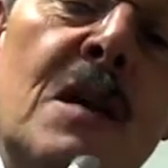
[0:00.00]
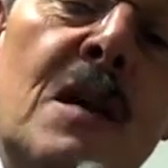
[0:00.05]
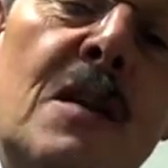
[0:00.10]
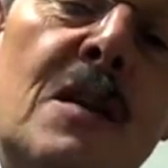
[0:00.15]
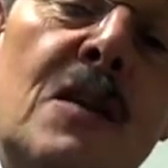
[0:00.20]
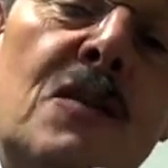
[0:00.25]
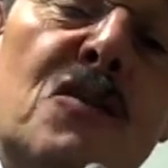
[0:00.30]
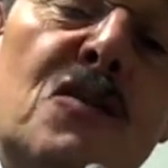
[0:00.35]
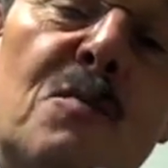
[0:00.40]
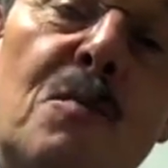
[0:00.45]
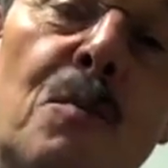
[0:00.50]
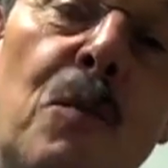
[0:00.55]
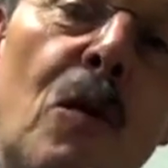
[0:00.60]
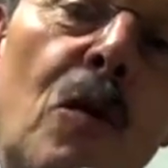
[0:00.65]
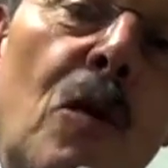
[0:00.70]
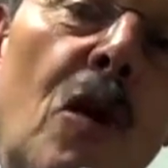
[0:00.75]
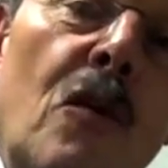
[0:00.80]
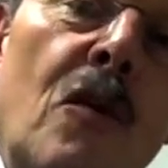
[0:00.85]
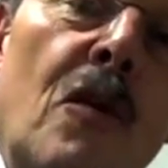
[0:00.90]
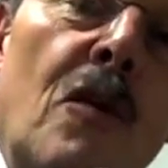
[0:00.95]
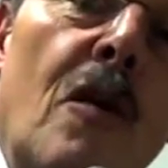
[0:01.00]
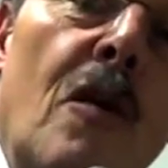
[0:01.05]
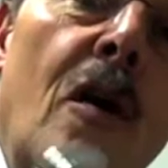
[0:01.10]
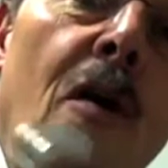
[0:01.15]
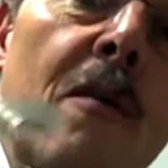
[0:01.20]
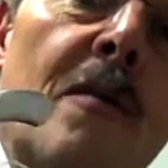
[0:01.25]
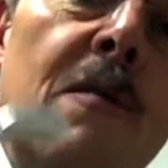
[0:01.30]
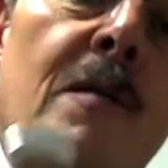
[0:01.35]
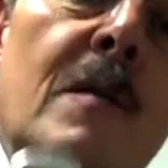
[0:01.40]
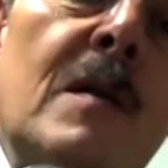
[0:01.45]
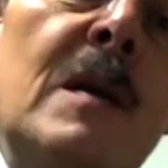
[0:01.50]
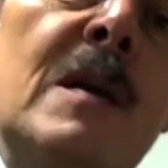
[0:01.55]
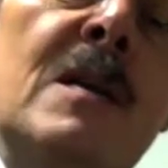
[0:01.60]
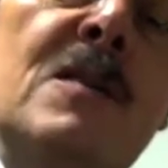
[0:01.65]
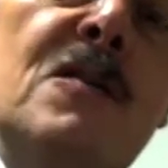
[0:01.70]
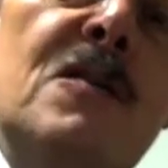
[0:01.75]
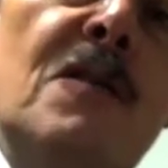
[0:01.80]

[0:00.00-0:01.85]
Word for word: they just pull on and off so